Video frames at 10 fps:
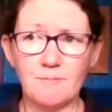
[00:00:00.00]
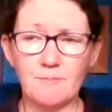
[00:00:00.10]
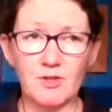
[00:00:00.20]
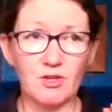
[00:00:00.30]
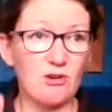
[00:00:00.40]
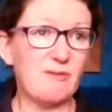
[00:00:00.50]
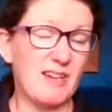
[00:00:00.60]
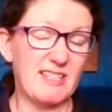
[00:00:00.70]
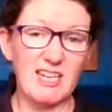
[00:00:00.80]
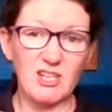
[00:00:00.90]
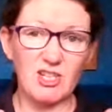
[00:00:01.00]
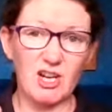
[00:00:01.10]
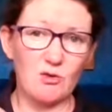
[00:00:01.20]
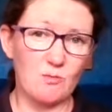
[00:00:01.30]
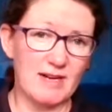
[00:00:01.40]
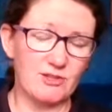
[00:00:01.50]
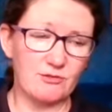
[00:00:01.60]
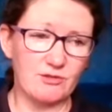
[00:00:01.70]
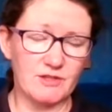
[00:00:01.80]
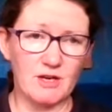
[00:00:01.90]
with a qualified teacher. All my
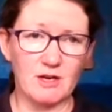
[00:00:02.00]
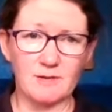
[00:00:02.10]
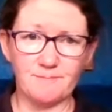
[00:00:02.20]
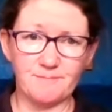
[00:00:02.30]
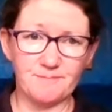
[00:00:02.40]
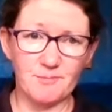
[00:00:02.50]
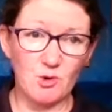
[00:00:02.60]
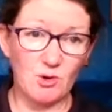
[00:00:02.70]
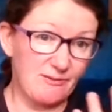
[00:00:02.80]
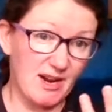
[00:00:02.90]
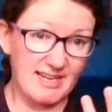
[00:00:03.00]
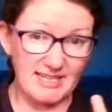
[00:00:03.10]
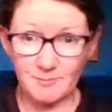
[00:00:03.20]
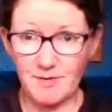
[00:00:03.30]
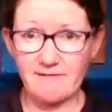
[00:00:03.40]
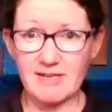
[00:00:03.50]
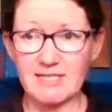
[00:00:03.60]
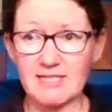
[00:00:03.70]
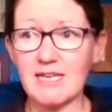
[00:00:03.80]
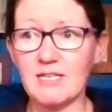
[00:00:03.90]
tutors are qualified,
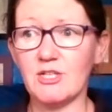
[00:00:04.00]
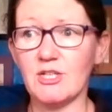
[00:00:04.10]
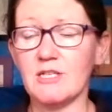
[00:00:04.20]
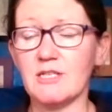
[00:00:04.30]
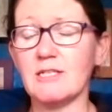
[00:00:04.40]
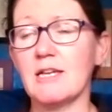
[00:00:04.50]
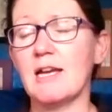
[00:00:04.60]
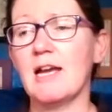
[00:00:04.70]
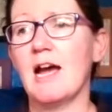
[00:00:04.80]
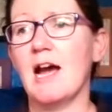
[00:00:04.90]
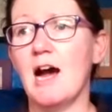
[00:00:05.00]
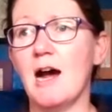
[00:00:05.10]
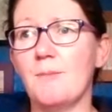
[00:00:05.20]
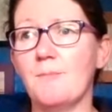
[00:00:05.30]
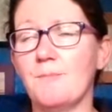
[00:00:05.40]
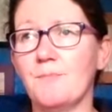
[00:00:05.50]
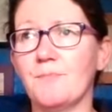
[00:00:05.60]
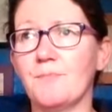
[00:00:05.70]
experienced teachers. So